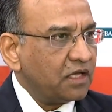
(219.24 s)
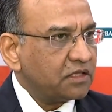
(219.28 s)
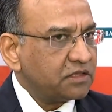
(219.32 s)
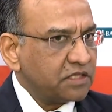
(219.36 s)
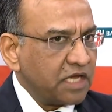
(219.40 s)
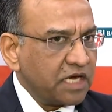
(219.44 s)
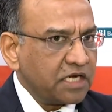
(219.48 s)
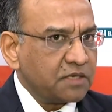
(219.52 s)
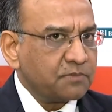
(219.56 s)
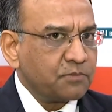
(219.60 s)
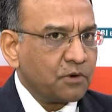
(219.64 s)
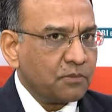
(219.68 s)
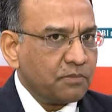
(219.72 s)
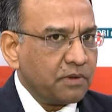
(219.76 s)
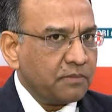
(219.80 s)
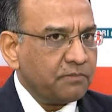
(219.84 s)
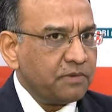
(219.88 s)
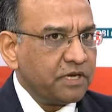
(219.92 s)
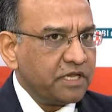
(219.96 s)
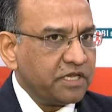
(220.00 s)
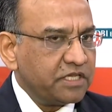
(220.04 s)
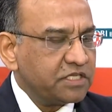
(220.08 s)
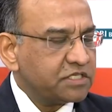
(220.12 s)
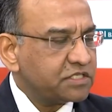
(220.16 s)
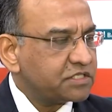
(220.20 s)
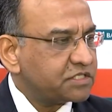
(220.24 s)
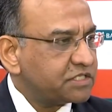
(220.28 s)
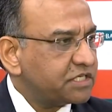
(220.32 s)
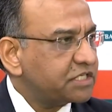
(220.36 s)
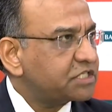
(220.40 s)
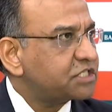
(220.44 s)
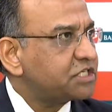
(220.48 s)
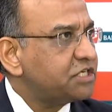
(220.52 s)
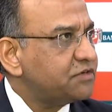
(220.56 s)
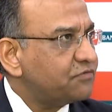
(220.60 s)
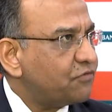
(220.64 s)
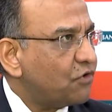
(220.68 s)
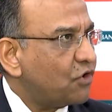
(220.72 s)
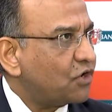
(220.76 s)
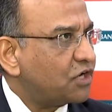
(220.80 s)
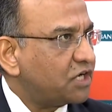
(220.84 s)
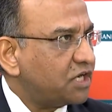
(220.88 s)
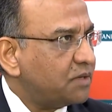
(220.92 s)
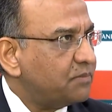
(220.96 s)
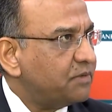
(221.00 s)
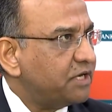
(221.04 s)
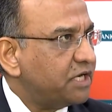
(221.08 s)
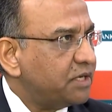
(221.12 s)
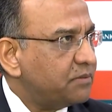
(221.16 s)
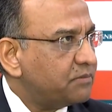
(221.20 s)
Uh, that probably is
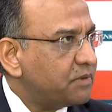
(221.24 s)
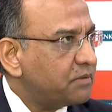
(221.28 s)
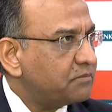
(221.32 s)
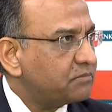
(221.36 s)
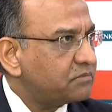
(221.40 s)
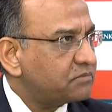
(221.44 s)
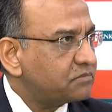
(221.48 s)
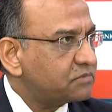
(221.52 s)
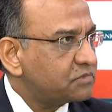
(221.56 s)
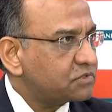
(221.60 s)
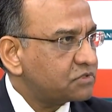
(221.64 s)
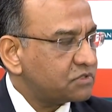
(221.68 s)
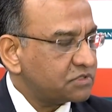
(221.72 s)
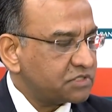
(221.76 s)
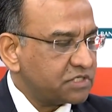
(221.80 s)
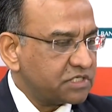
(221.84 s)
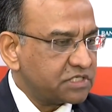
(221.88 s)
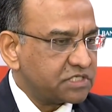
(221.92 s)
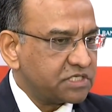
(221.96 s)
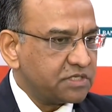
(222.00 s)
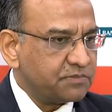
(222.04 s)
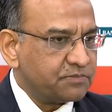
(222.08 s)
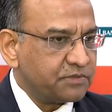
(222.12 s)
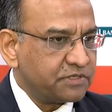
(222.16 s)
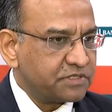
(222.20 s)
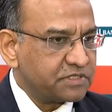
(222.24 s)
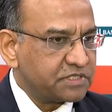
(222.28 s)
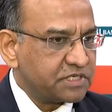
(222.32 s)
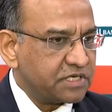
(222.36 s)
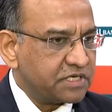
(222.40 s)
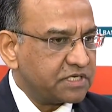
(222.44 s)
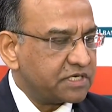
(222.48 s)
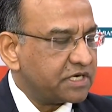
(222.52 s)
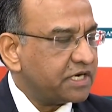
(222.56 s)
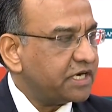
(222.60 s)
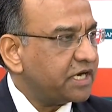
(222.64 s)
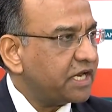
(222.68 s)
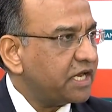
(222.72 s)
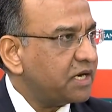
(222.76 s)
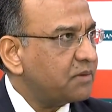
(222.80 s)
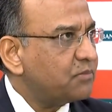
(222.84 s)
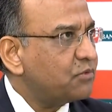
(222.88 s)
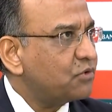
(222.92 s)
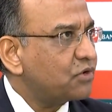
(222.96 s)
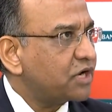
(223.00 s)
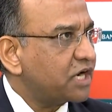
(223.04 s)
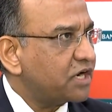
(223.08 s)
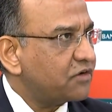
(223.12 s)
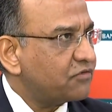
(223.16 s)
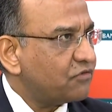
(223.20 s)
60-40 minimum so 60% retail
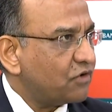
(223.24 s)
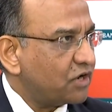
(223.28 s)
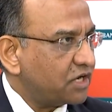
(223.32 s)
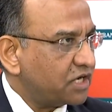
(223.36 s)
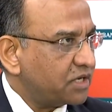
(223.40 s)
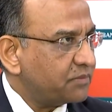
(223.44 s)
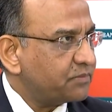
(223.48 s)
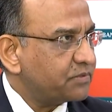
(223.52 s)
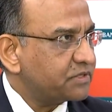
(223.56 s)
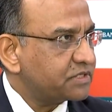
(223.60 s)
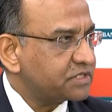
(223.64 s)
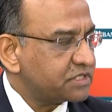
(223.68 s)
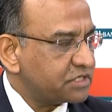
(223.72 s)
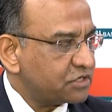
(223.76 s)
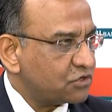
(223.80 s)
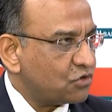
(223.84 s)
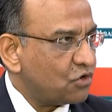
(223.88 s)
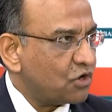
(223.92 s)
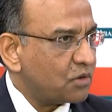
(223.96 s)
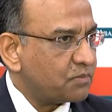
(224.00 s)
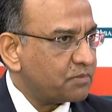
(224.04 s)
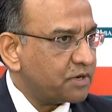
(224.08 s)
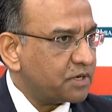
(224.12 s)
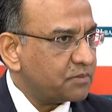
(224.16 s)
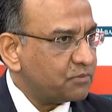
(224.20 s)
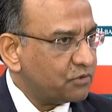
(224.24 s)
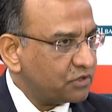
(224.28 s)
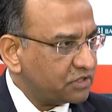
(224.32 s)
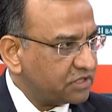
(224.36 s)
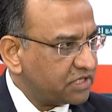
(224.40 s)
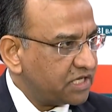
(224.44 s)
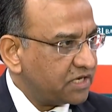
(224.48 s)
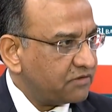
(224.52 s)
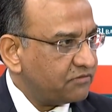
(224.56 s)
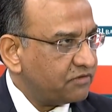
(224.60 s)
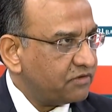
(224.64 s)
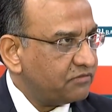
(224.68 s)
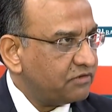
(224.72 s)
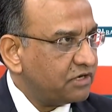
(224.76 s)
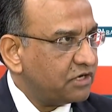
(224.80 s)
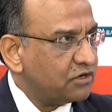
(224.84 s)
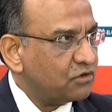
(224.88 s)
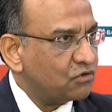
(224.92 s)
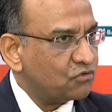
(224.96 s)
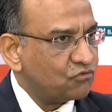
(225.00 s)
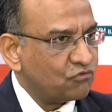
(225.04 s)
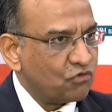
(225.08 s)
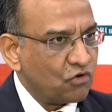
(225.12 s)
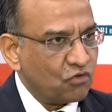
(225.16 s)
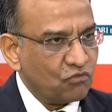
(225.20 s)
book and 40% corporate book. Then we will
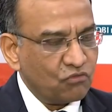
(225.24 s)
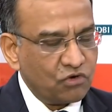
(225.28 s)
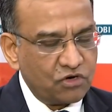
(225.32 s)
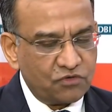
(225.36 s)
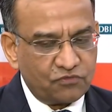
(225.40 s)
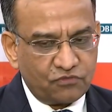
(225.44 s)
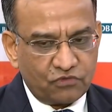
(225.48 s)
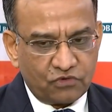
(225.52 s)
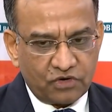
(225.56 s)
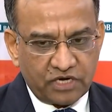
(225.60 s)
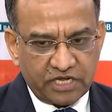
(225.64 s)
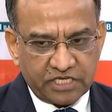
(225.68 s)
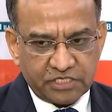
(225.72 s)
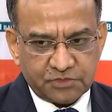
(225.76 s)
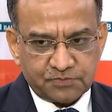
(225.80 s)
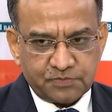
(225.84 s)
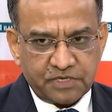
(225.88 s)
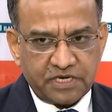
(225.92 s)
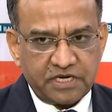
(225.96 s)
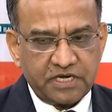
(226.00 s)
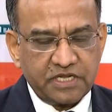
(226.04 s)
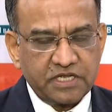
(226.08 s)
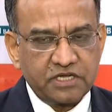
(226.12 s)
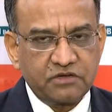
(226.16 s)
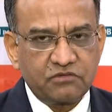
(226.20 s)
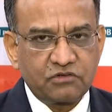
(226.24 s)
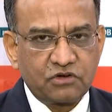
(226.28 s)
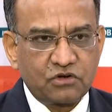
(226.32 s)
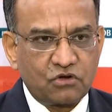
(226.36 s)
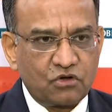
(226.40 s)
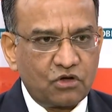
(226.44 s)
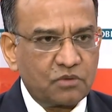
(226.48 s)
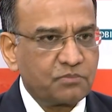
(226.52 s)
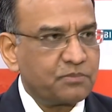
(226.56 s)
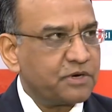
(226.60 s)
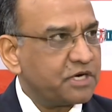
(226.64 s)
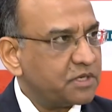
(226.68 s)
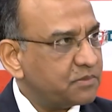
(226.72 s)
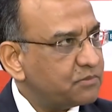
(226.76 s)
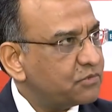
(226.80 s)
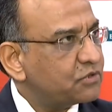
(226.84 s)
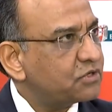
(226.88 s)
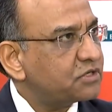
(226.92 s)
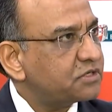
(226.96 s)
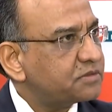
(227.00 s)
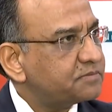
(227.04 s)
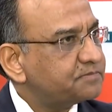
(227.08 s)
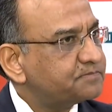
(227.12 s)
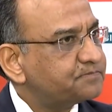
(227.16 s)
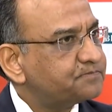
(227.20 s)
look forward for expanding our corporate book.
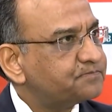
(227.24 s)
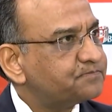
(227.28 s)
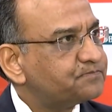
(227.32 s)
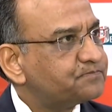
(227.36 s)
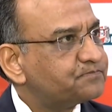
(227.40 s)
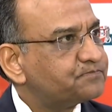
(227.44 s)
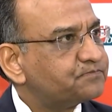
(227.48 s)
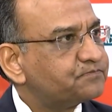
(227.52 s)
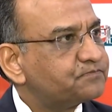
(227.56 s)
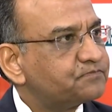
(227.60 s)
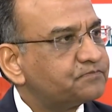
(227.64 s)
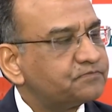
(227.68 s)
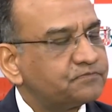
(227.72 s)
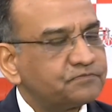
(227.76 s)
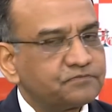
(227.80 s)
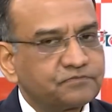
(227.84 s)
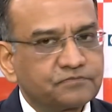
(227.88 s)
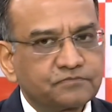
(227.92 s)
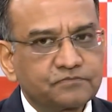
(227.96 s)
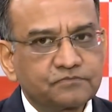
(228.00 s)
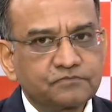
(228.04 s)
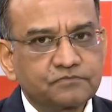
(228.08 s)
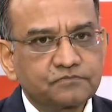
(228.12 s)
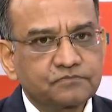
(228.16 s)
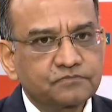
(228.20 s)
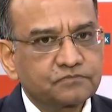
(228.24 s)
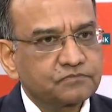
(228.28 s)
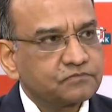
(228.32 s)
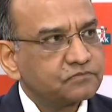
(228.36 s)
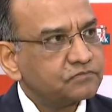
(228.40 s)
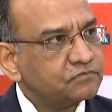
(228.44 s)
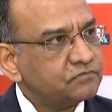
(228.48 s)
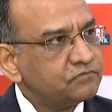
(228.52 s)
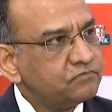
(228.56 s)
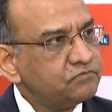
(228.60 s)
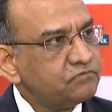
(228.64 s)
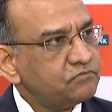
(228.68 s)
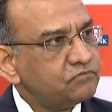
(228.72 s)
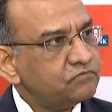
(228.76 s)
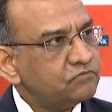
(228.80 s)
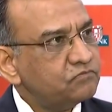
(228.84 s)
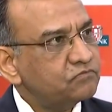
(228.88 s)
Okay, fair enough. Uh, one